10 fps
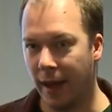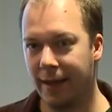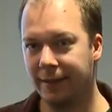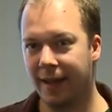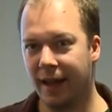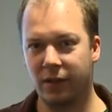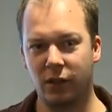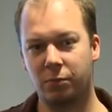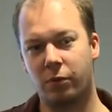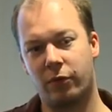And
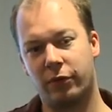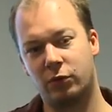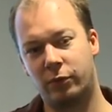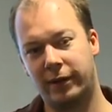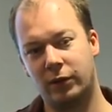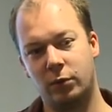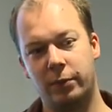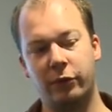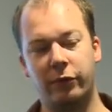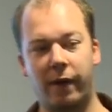Actx Prof was written to
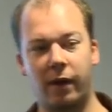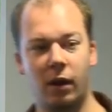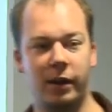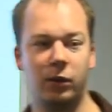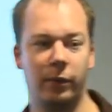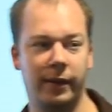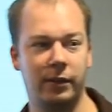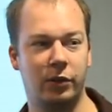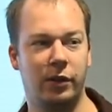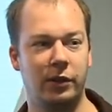be very lightweight
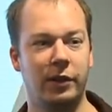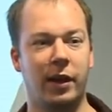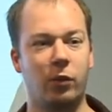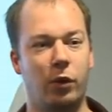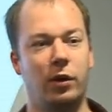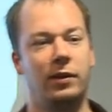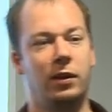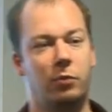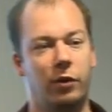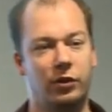so that you can run it
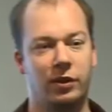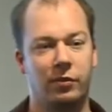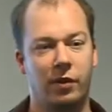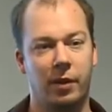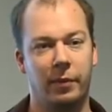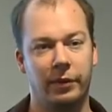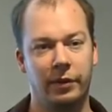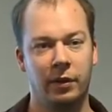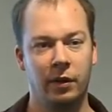in a production environment.